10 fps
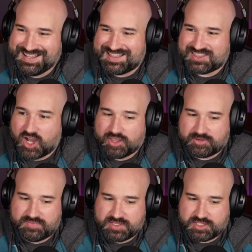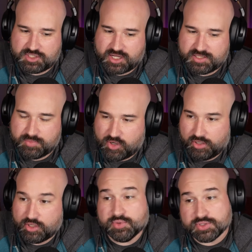that the author of this is Johnston
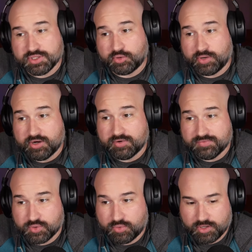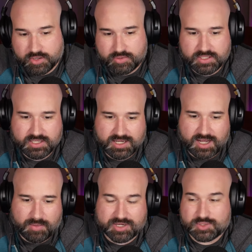McCulley, who's the creator of Zorro.
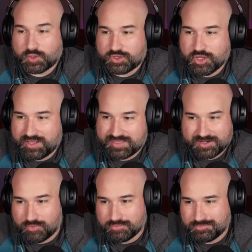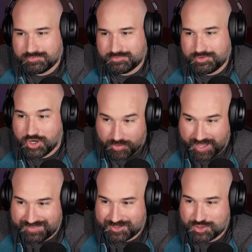Um, but it's worth noting they don't know
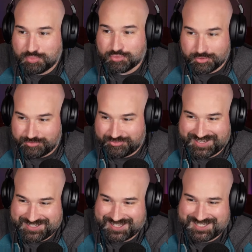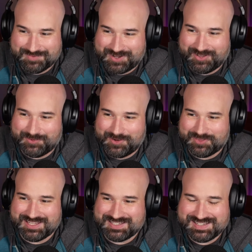that. There's no proof that Johnston mm. wrote
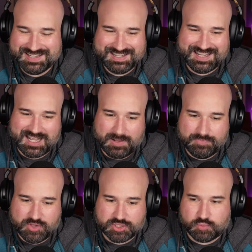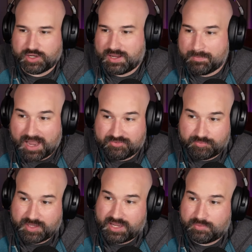this. Um, they're just working back
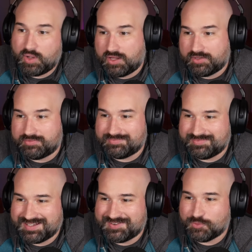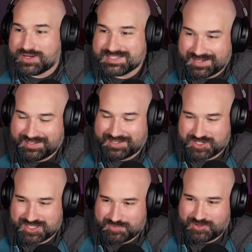from like, well, it reads kind of like a
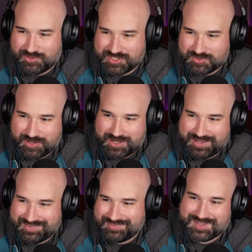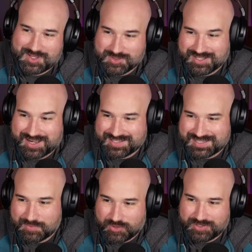Johnston McCulley story, and he uses a lot of the
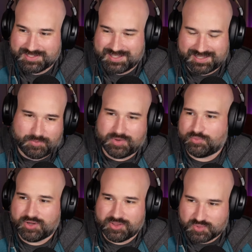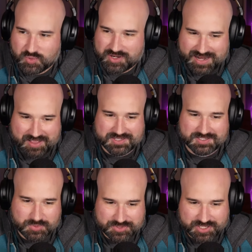same words. Like they run one of those word
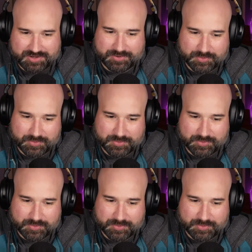analysis tools on it or